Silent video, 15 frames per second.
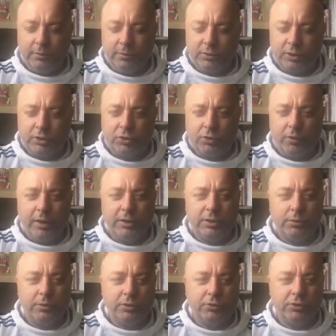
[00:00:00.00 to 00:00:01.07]
So trying
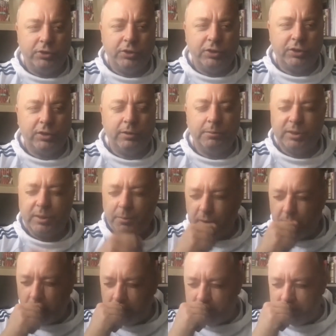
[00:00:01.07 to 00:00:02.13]
to introduce to them some of
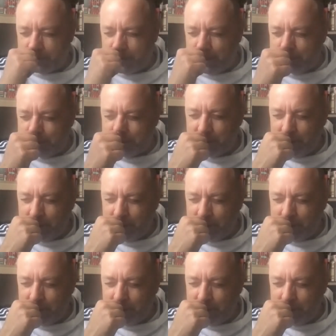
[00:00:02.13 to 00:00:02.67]
the concepts